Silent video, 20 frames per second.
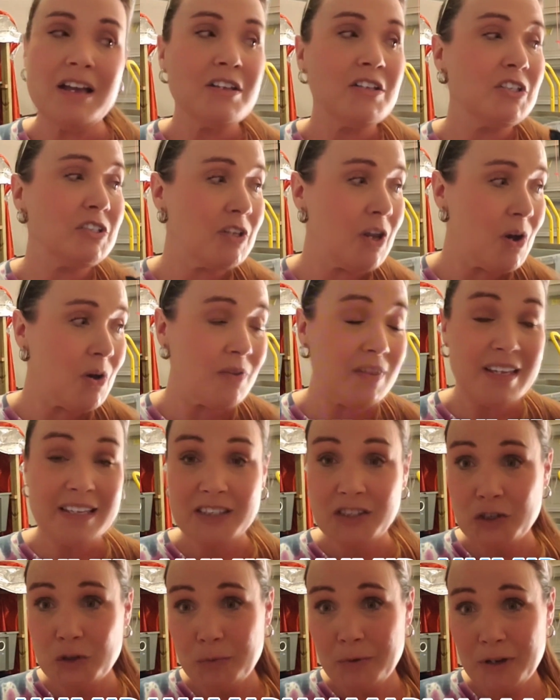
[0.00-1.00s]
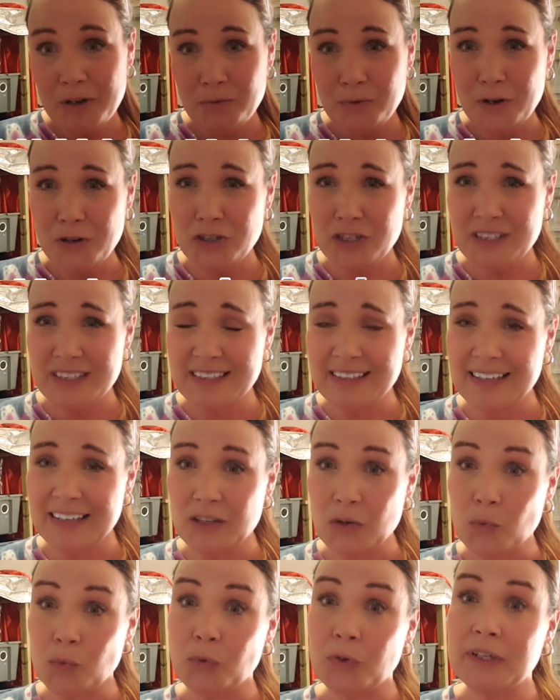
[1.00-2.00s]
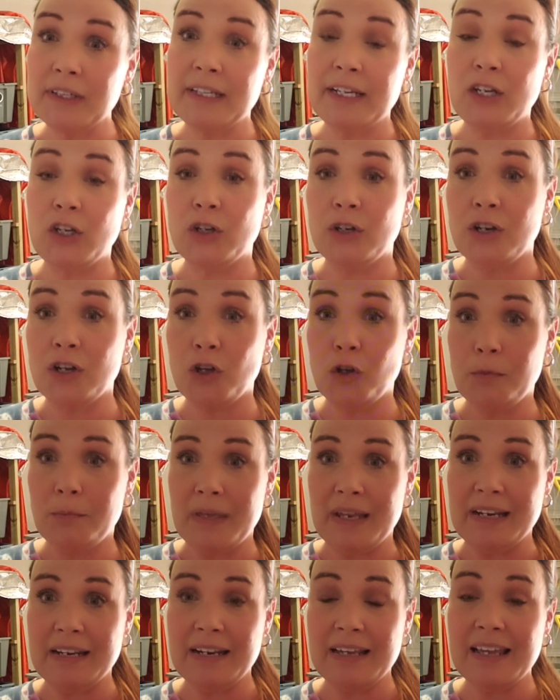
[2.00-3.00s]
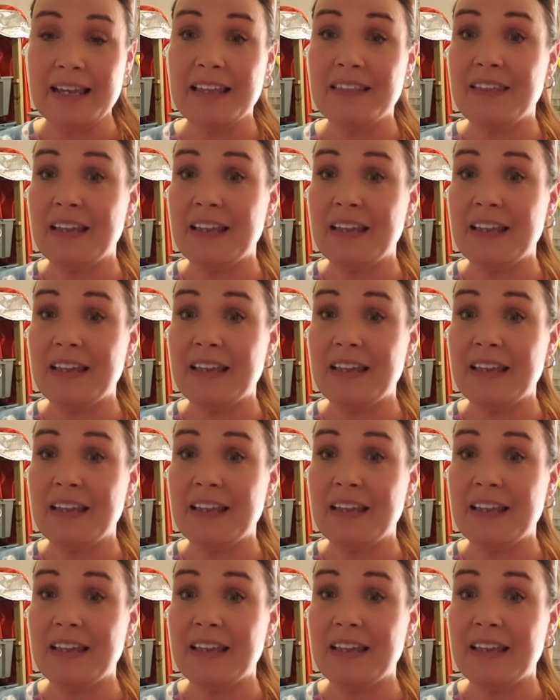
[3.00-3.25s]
So these dubia roaches need really good humidity.